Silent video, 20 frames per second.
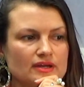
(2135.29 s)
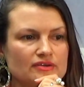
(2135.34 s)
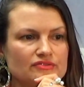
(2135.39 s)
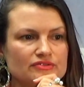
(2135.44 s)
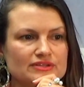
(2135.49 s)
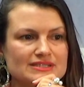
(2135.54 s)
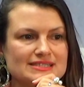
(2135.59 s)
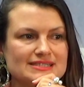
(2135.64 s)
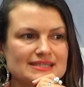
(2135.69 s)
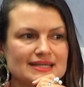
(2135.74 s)

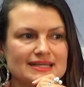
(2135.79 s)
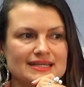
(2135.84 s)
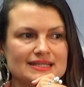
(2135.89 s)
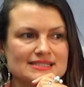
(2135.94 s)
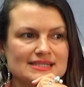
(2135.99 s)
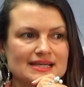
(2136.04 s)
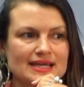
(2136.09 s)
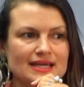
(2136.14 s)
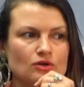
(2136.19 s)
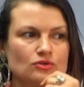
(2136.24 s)
every
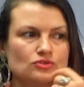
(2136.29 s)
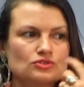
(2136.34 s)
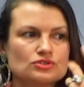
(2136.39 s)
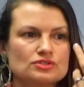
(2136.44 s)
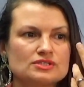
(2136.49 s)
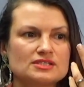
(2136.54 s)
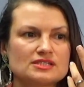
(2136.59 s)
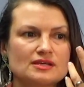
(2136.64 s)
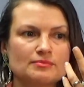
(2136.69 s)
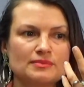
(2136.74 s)
second day I'll
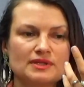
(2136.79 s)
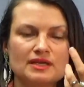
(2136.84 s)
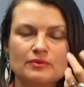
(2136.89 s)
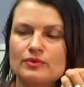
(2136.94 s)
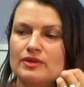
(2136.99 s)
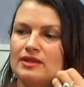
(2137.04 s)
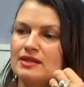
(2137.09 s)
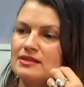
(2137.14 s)
do something,